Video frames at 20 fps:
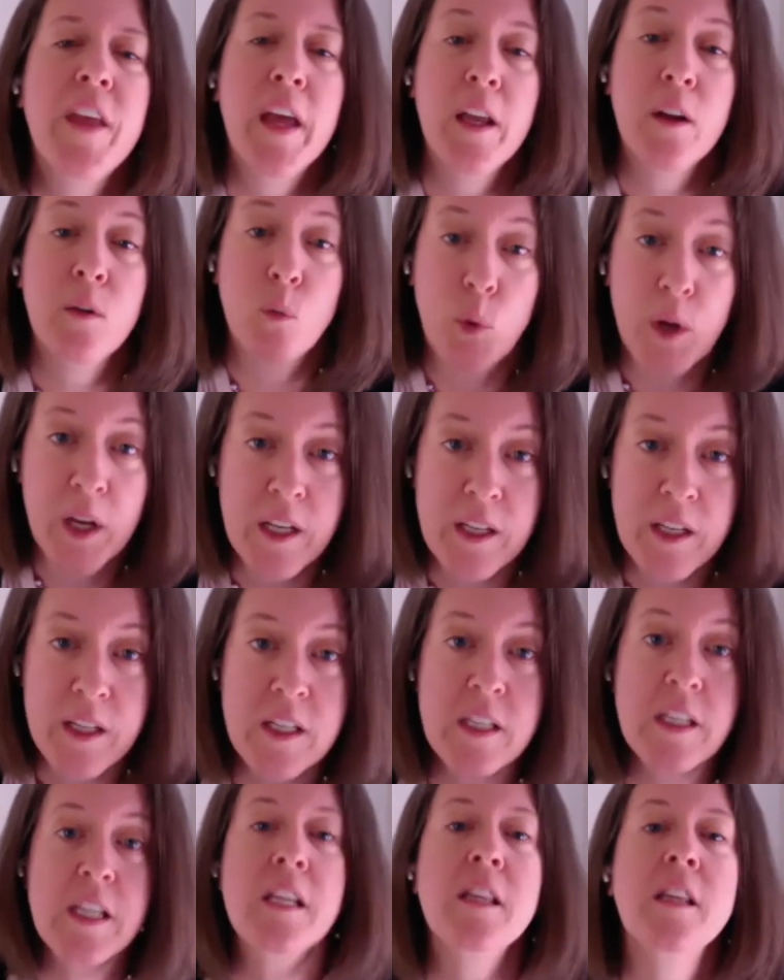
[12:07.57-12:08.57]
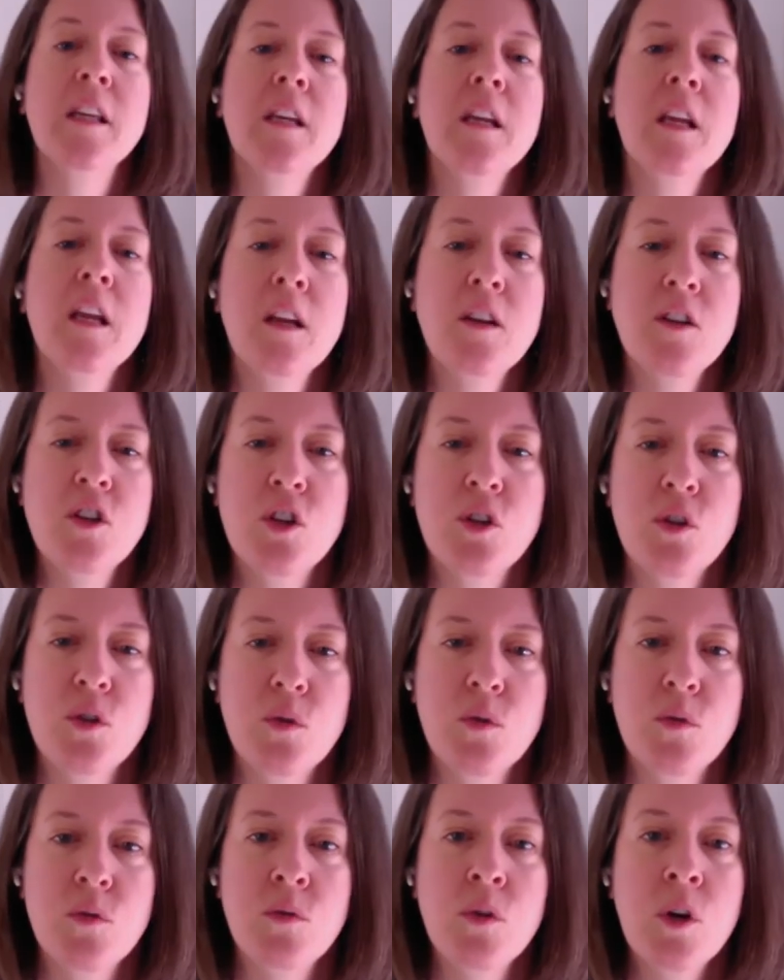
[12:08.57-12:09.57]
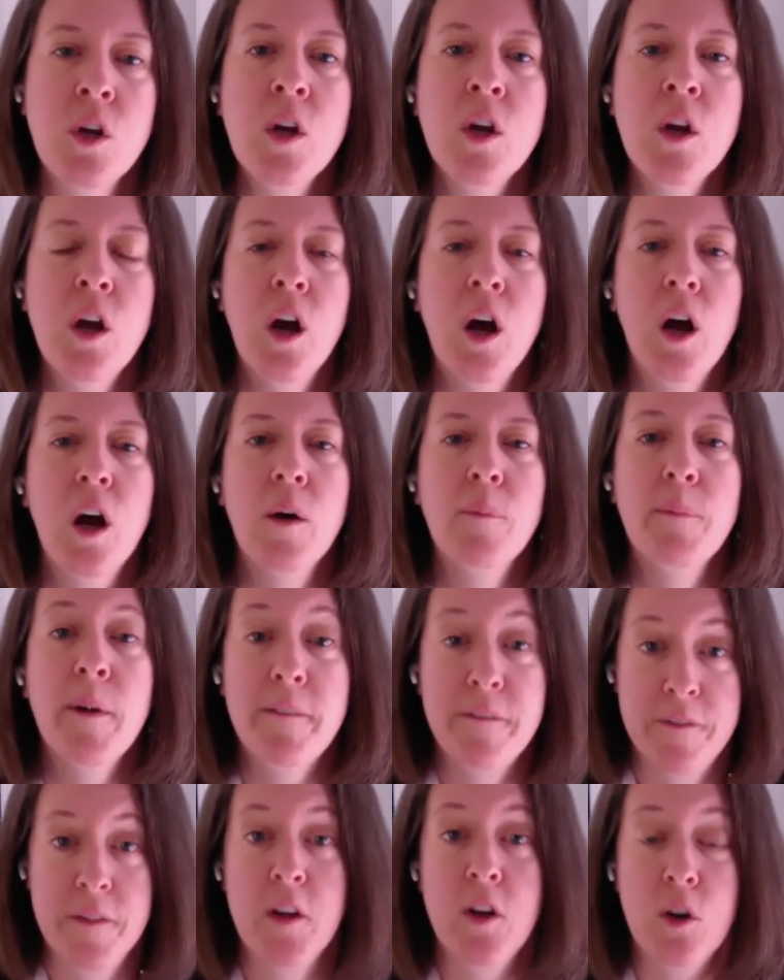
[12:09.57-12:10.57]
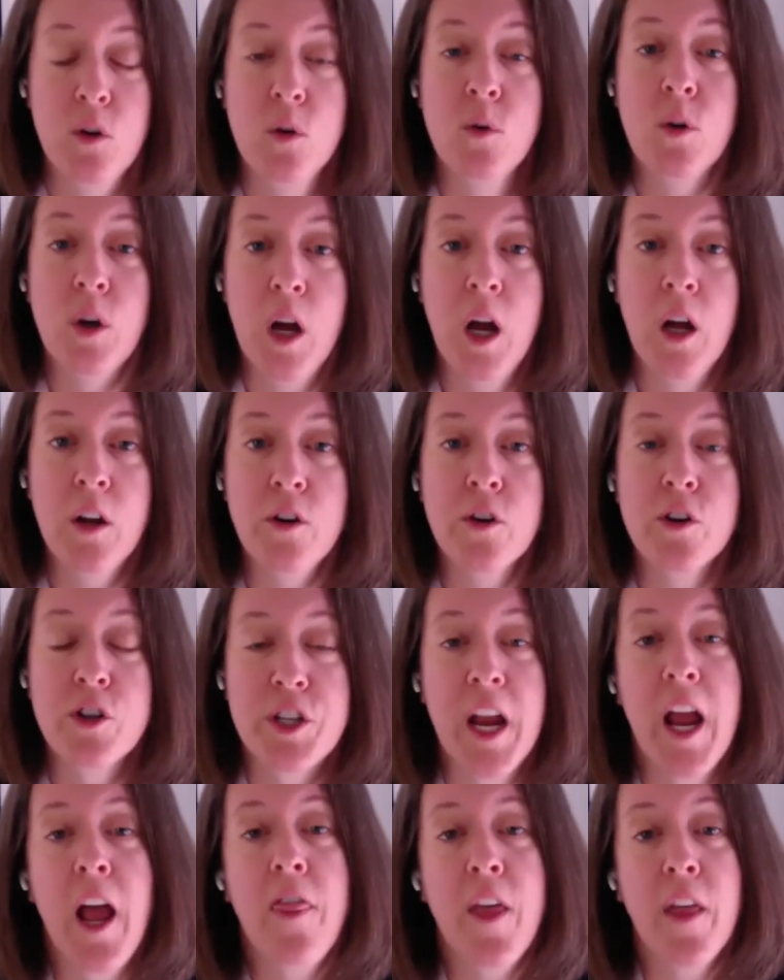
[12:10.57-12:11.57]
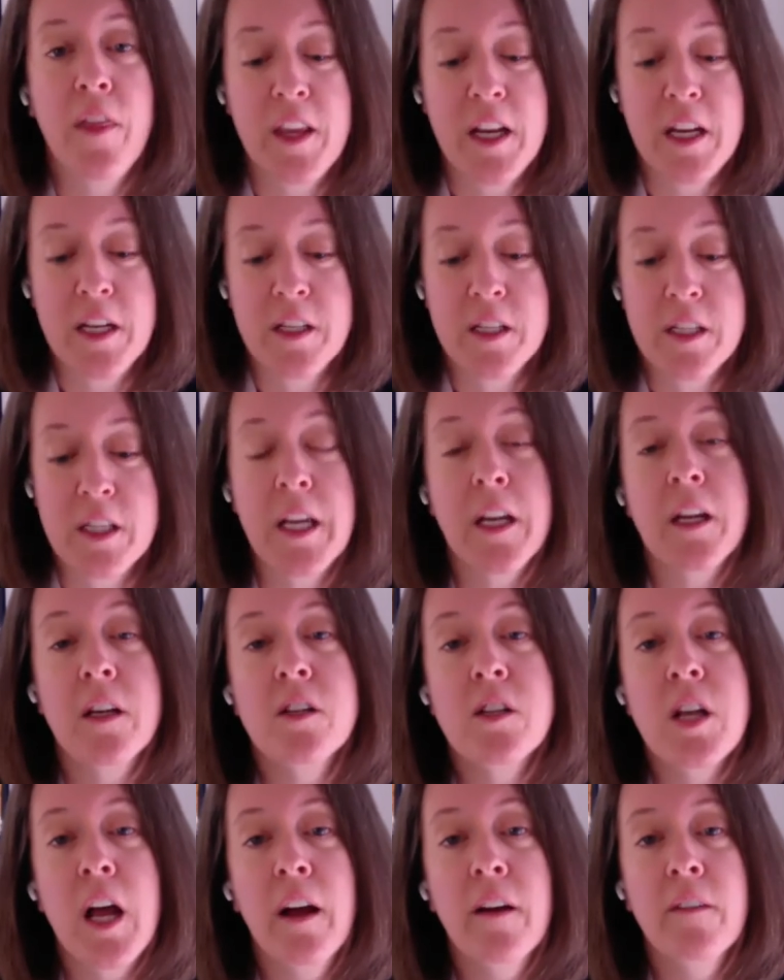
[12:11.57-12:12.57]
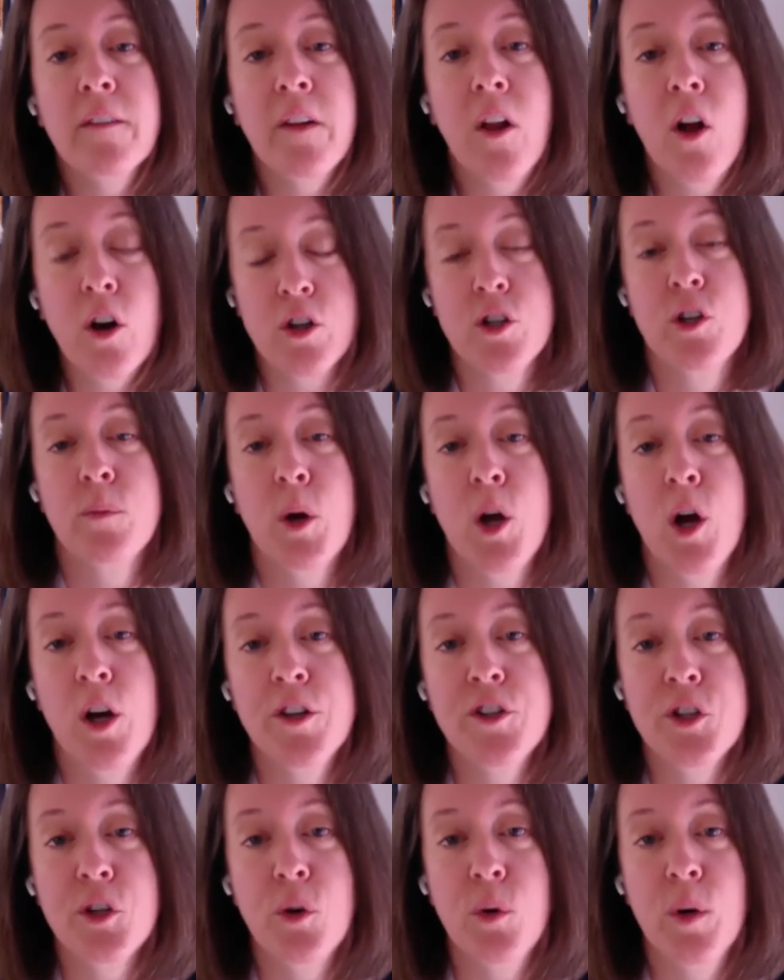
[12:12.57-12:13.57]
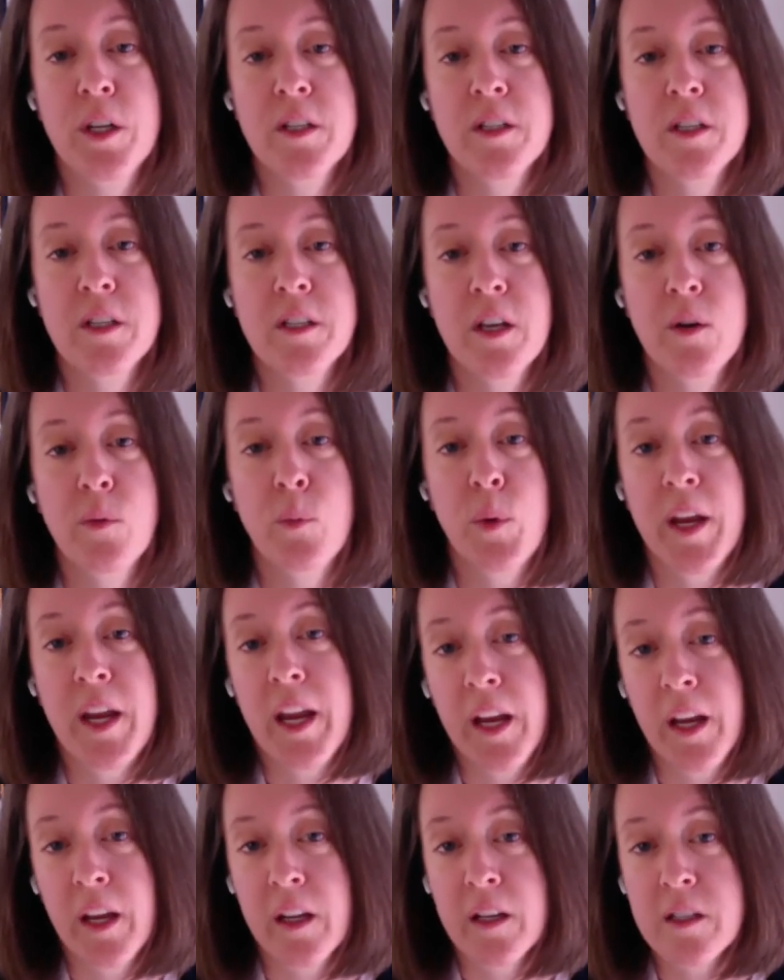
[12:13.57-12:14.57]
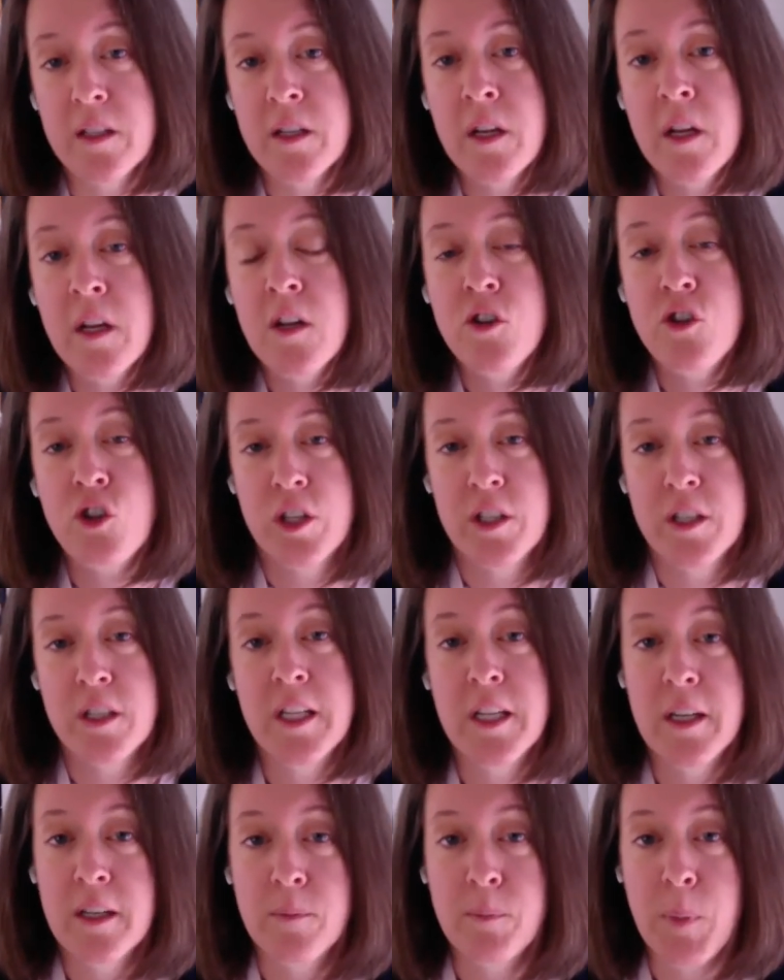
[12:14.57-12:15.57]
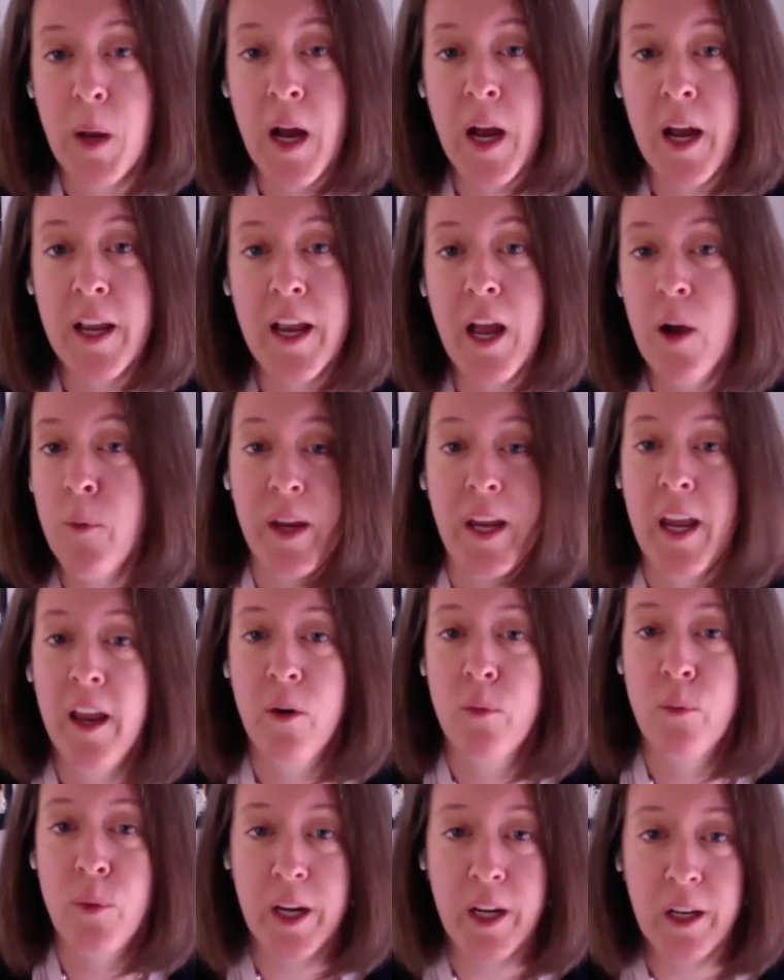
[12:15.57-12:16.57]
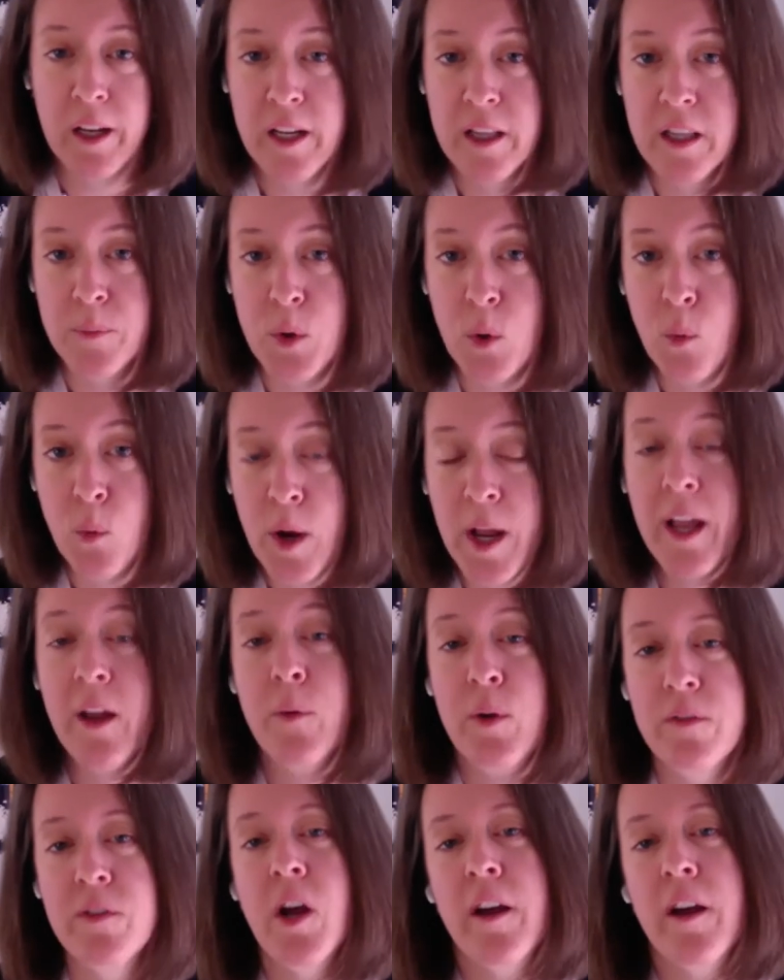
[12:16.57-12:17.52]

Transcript: That we can see the need to, um, you know, understand that these things have long term consequences and we can't just sit by and we can't regulate them away.